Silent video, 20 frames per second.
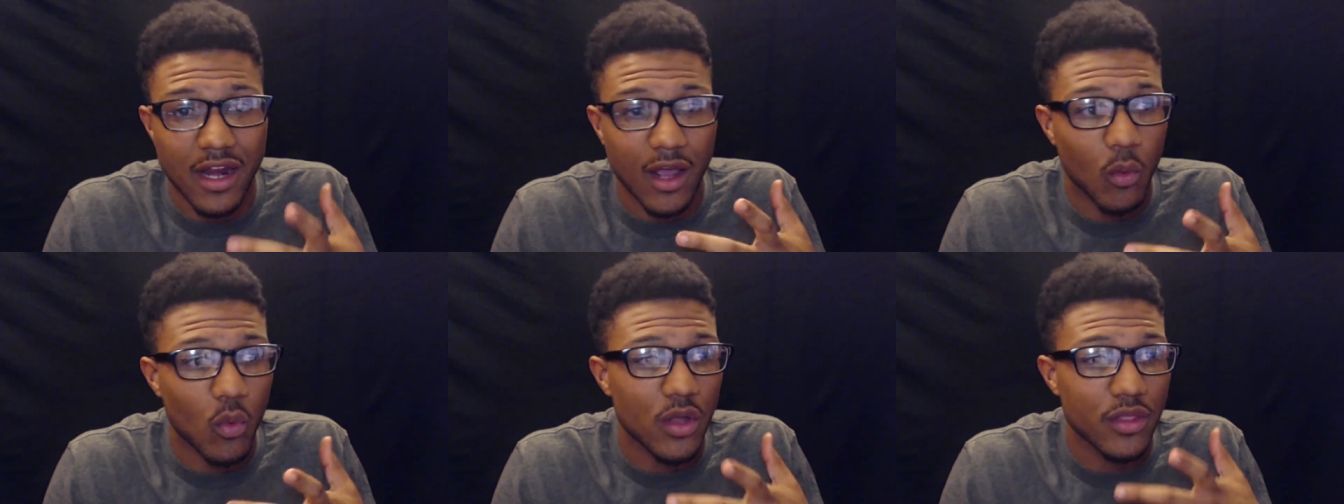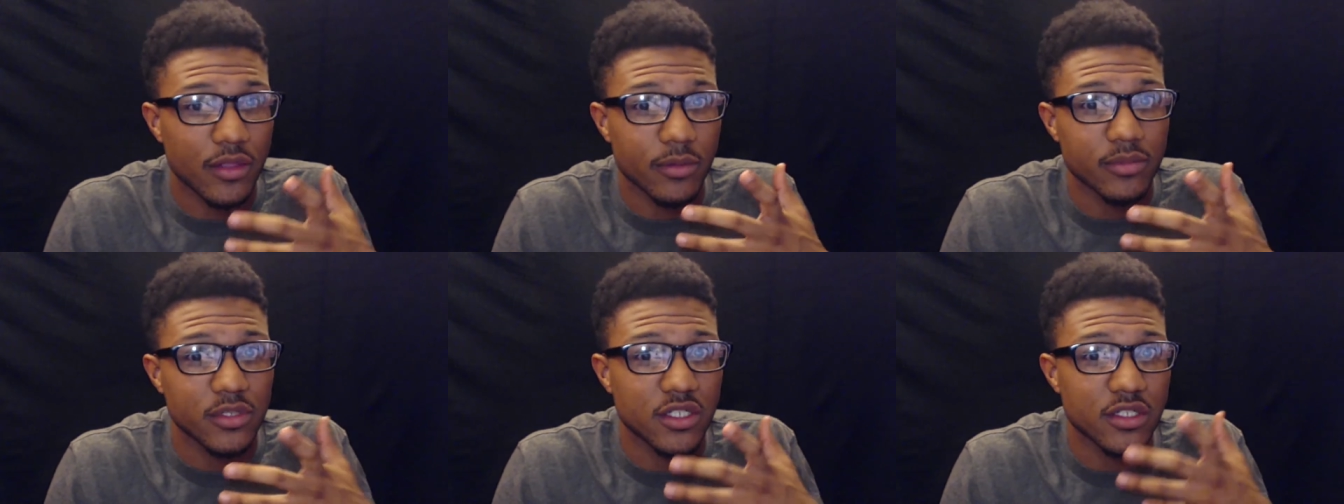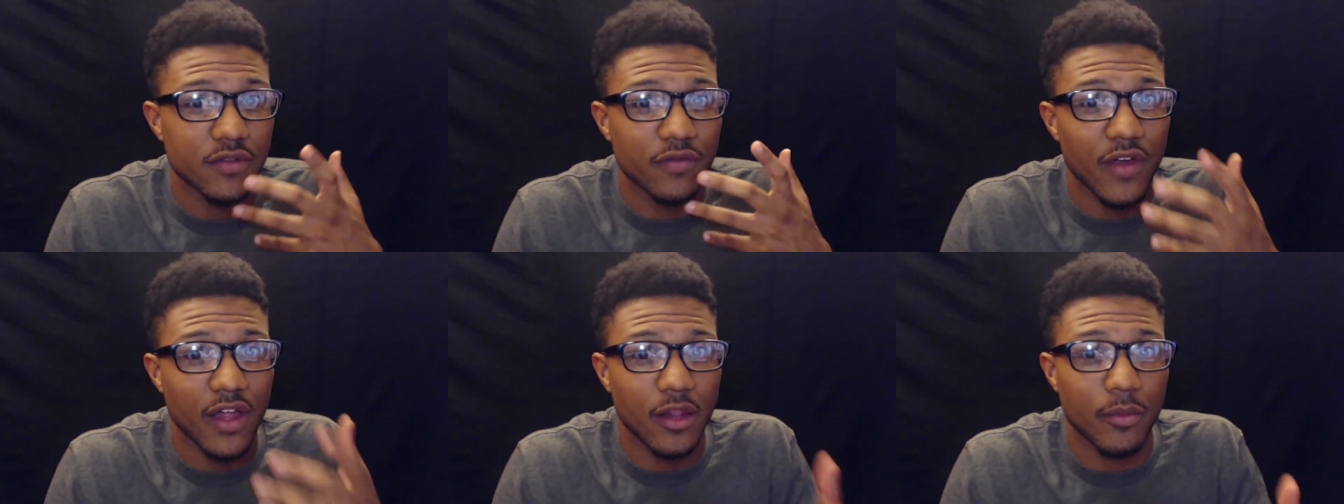I want them to
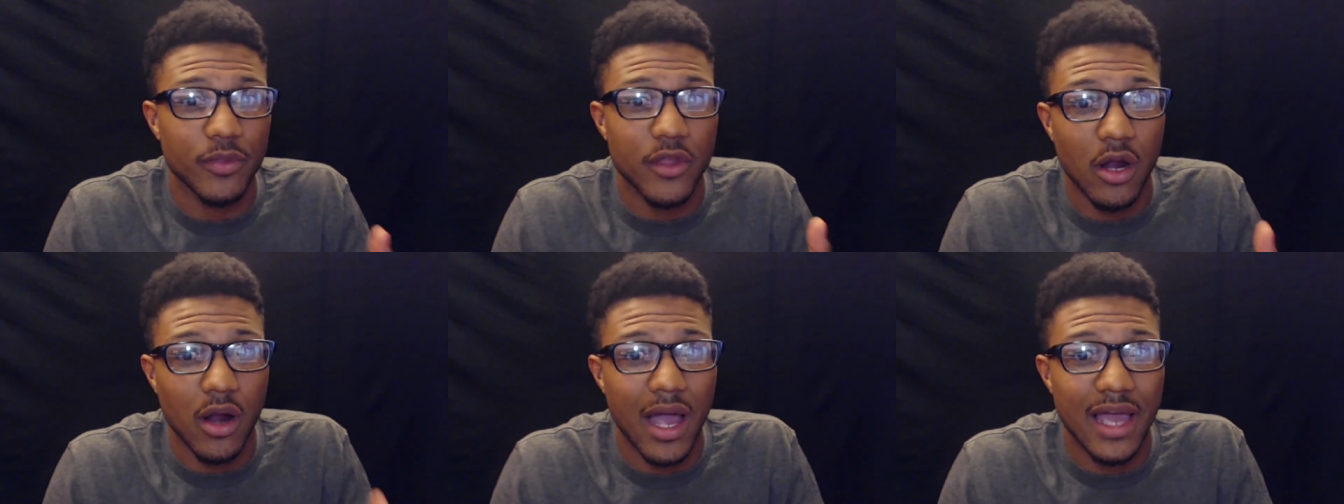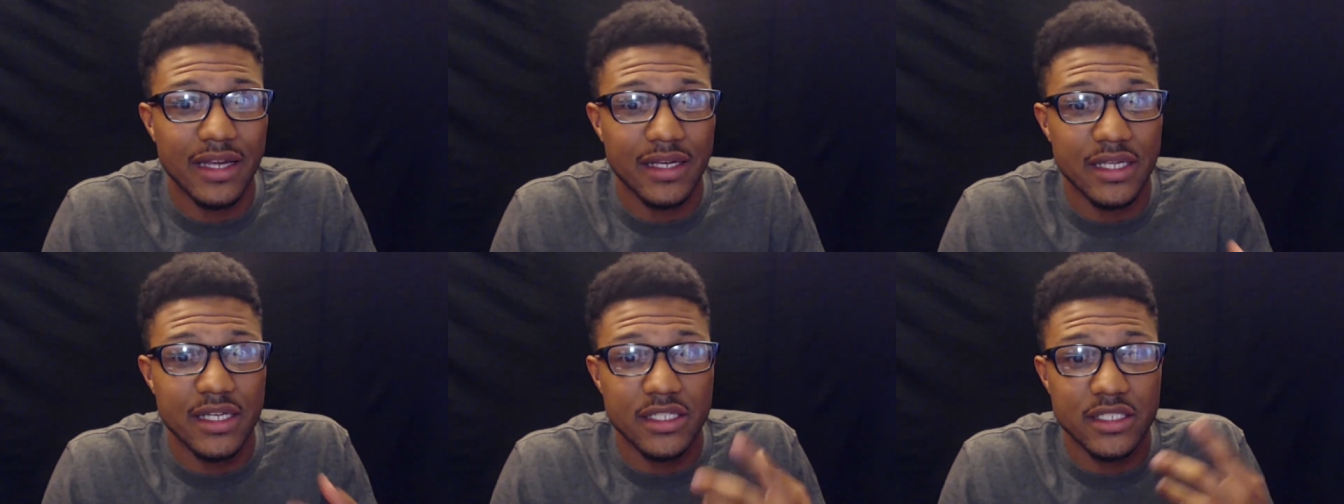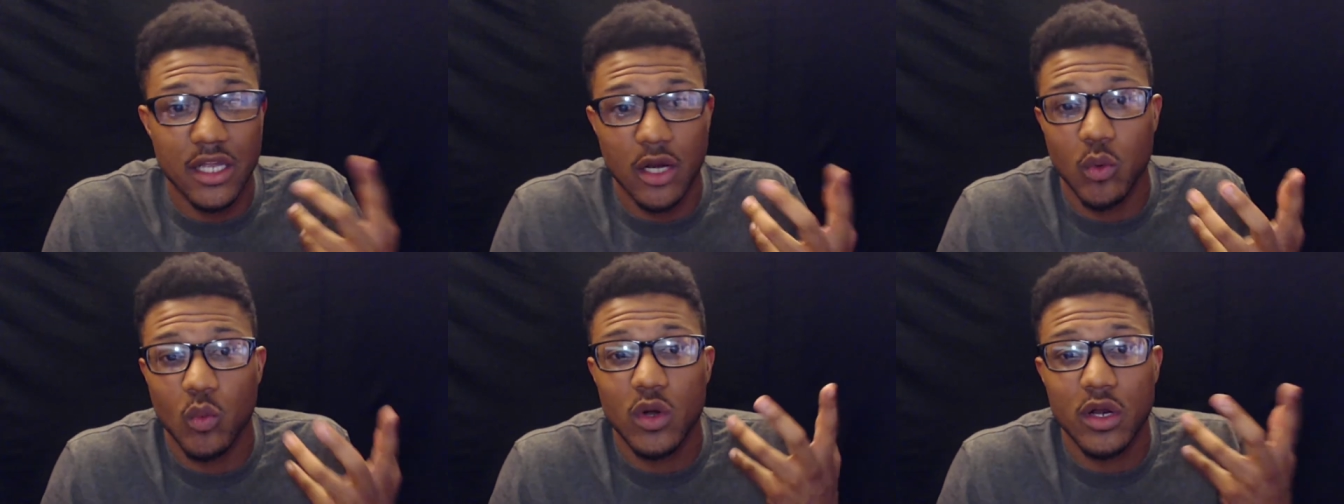develop their ideas,
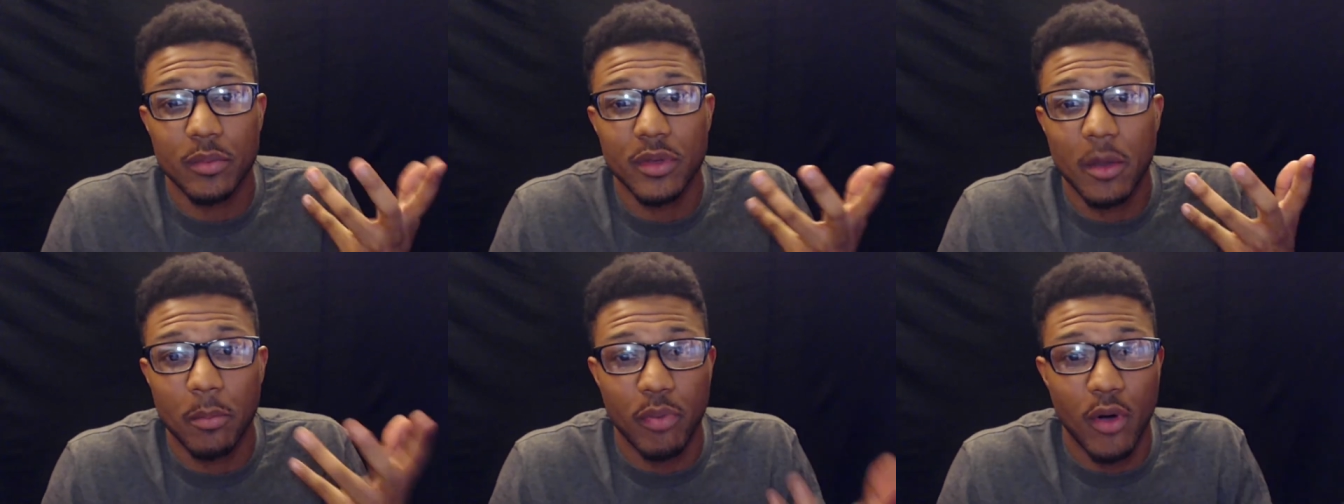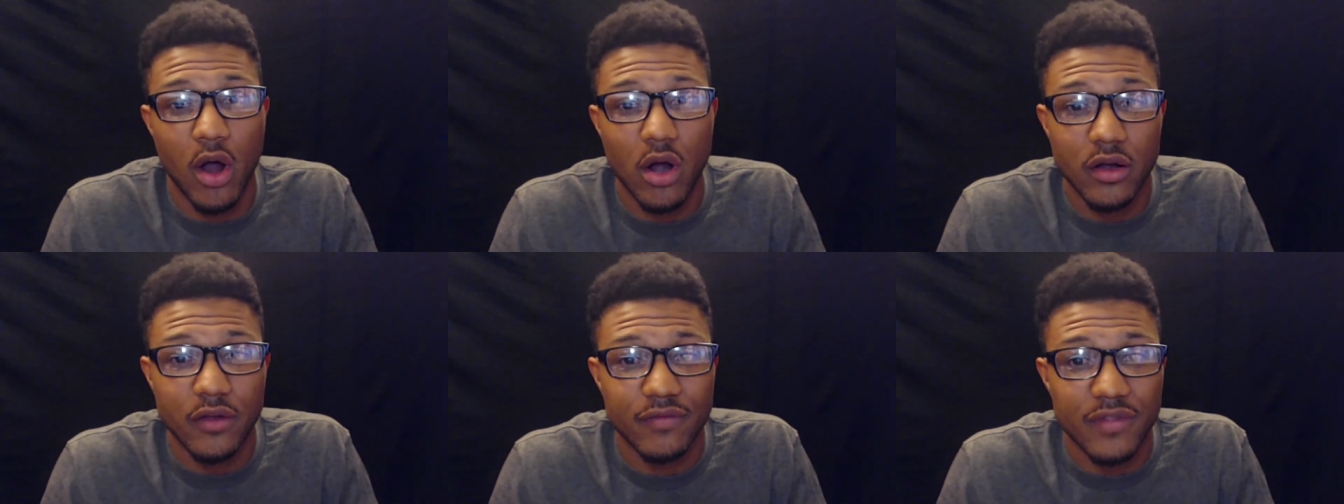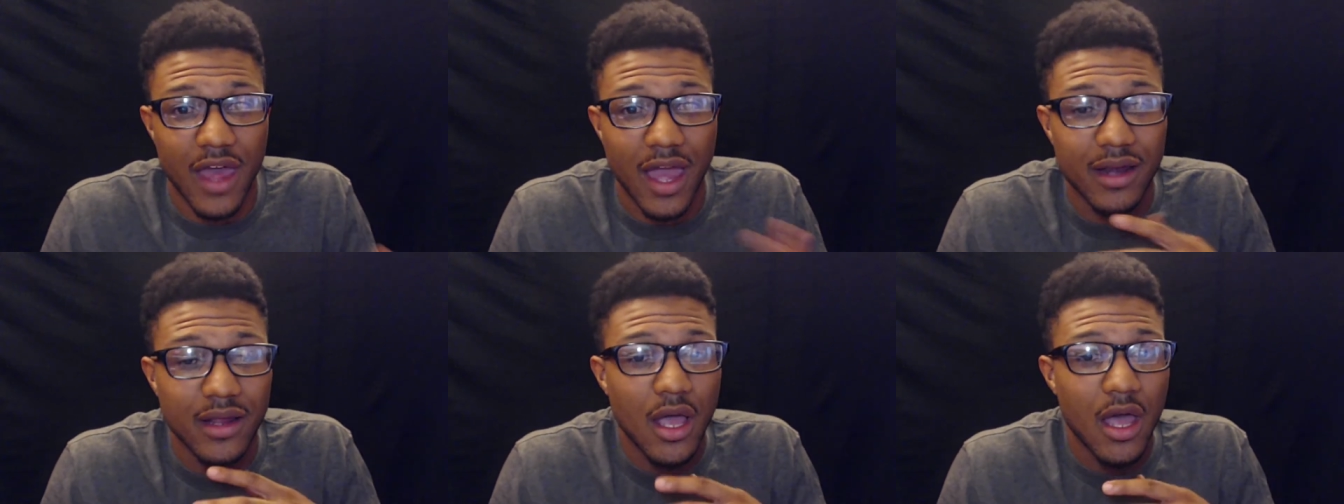and I want to be a part of
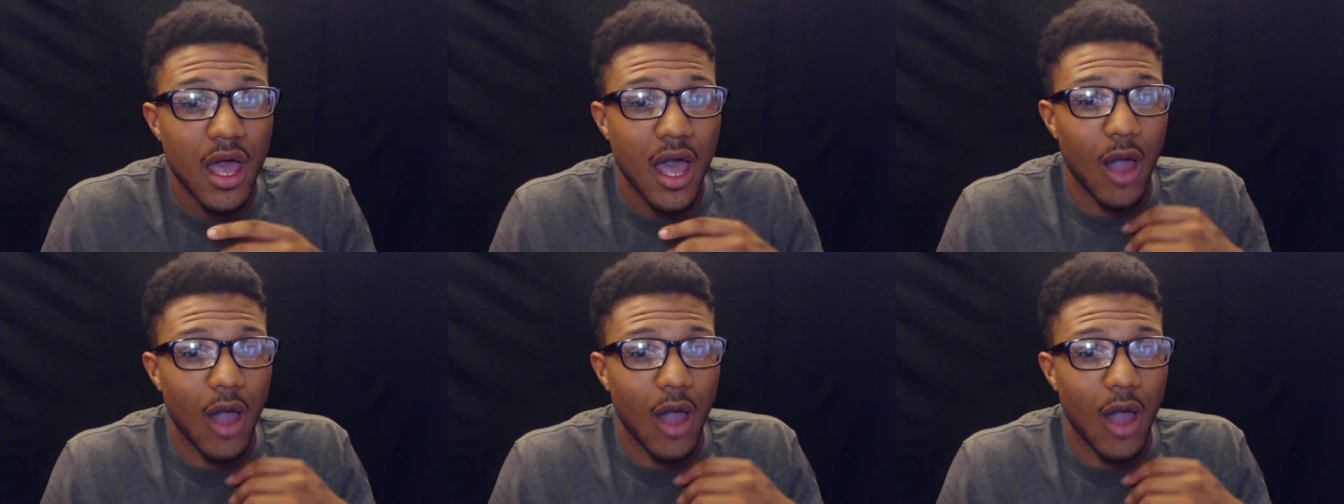that.